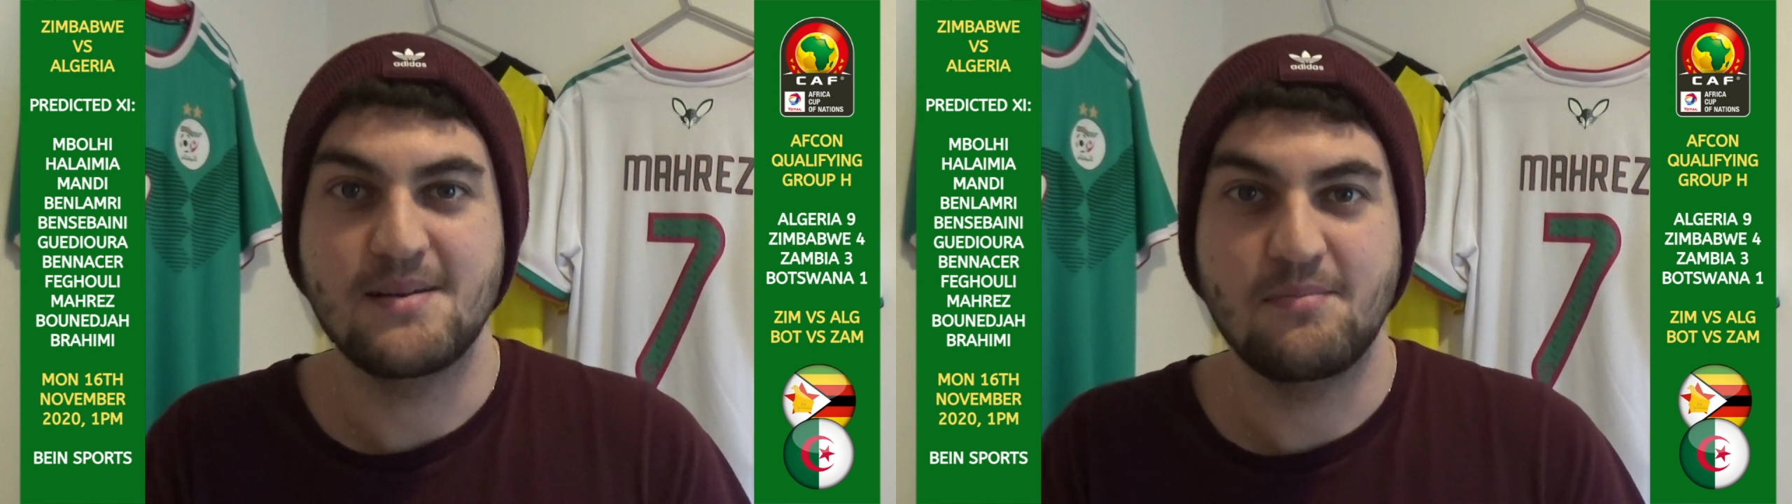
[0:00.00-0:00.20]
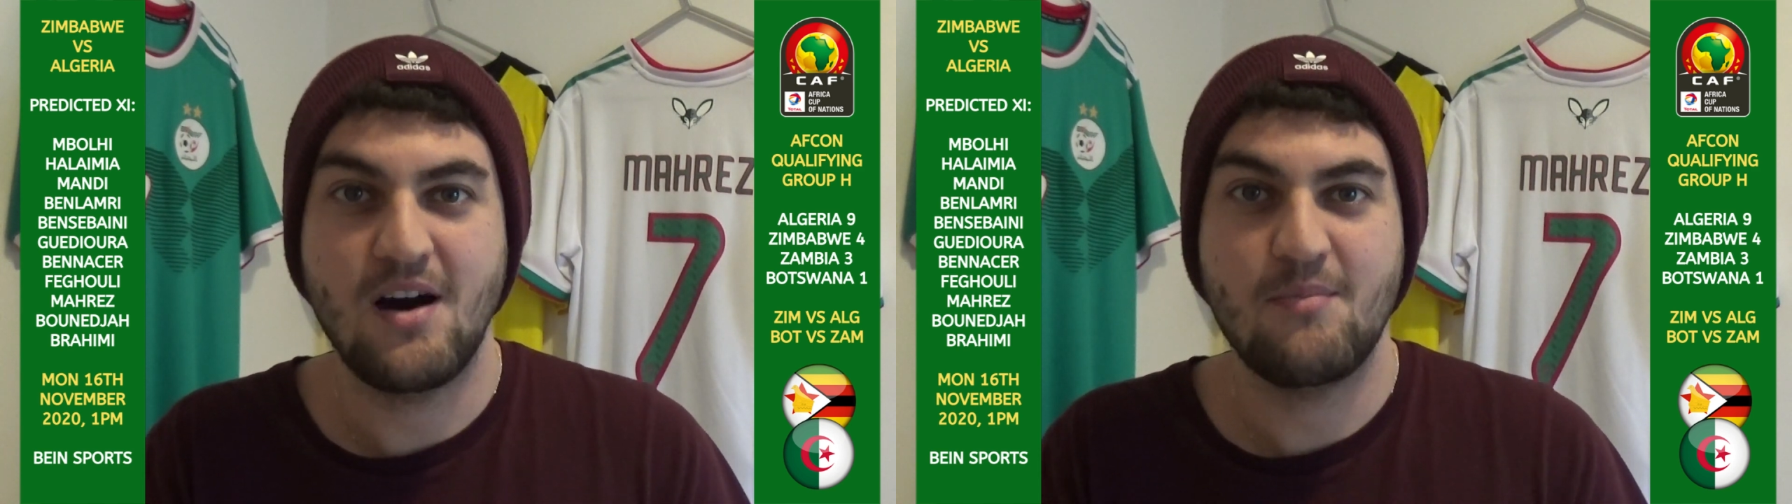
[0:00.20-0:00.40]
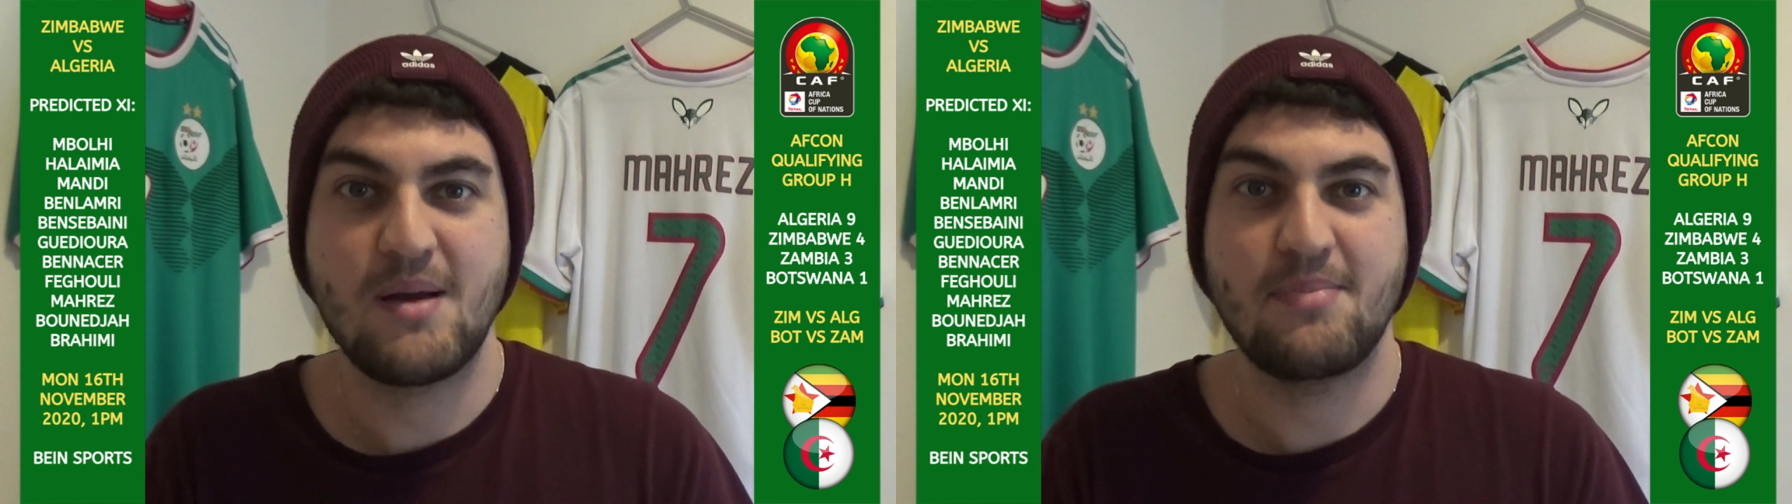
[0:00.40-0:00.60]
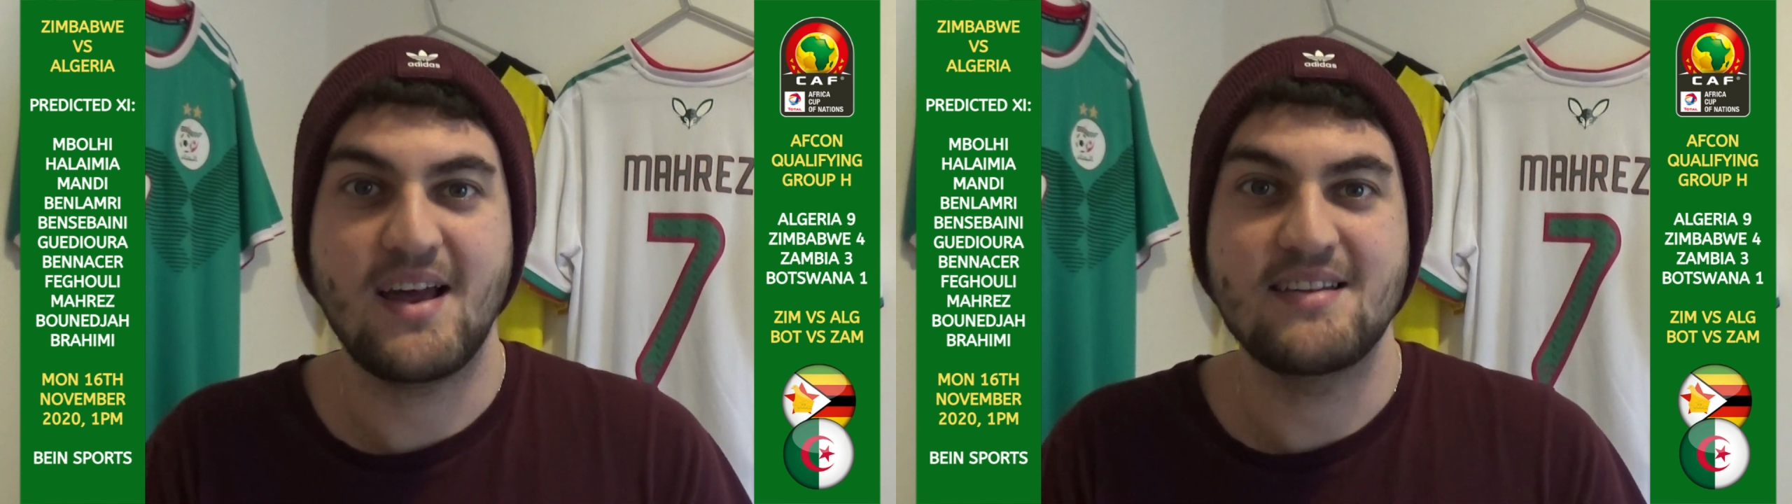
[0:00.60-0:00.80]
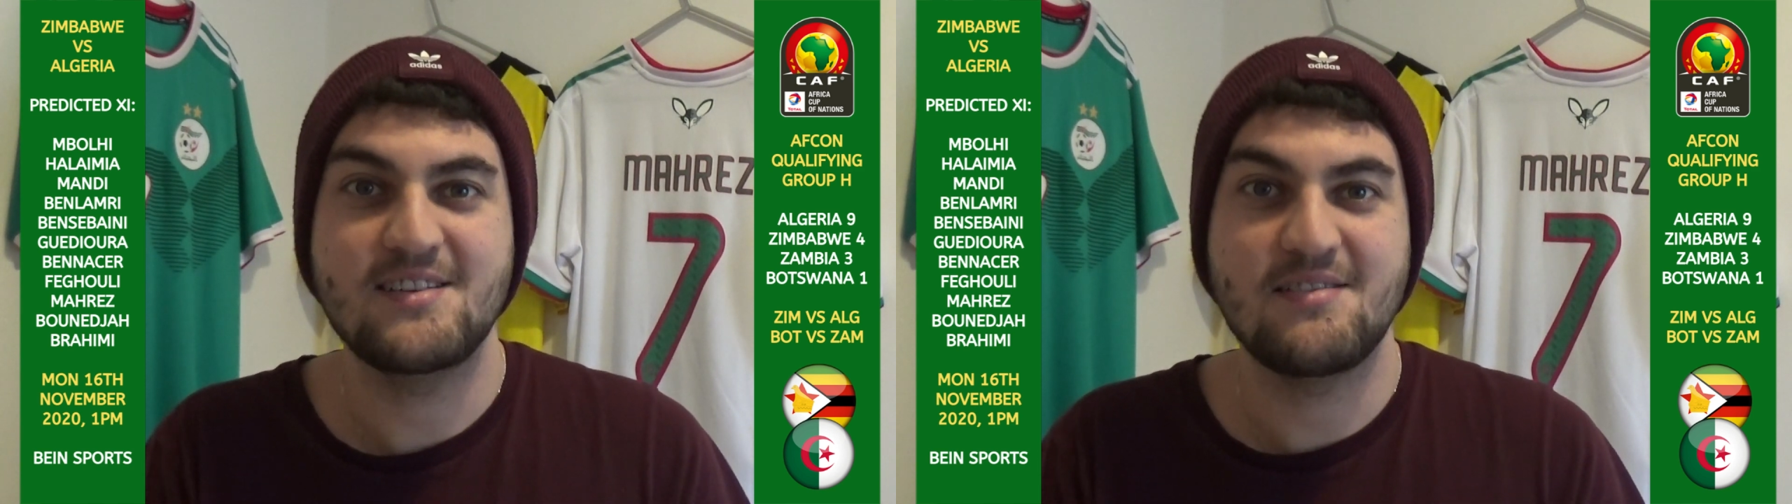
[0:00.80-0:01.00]
Zimbabwe
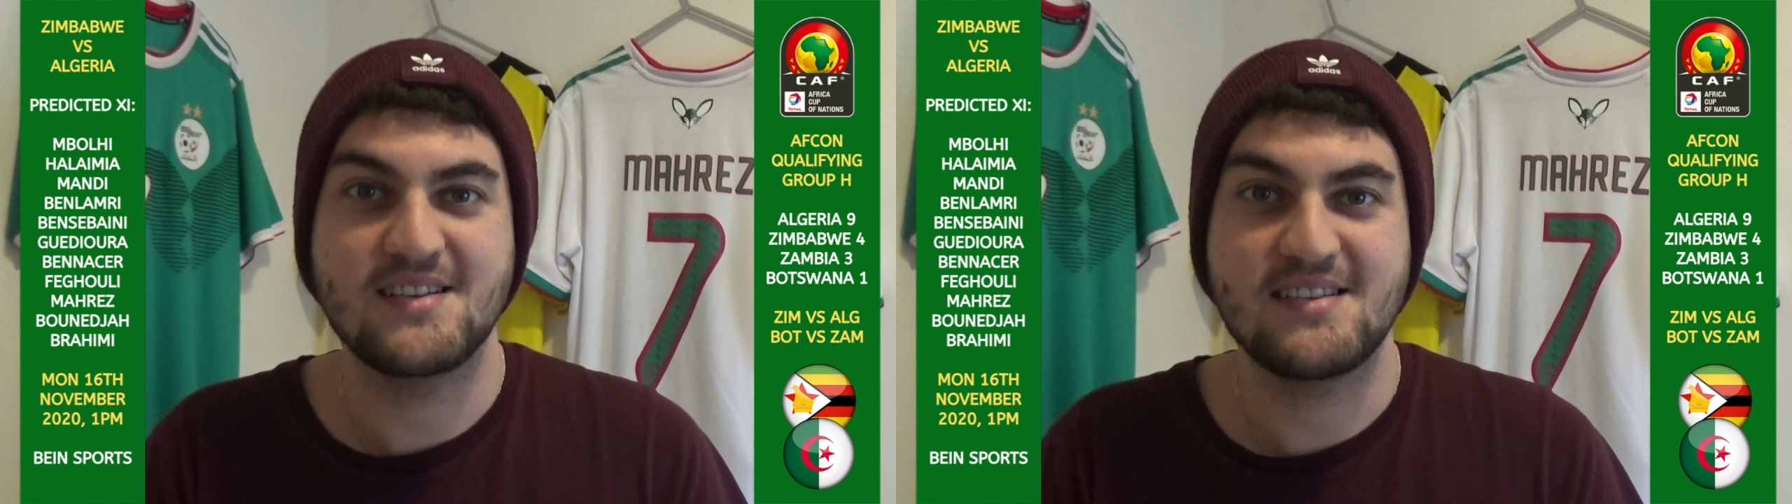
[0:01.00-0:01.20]
players used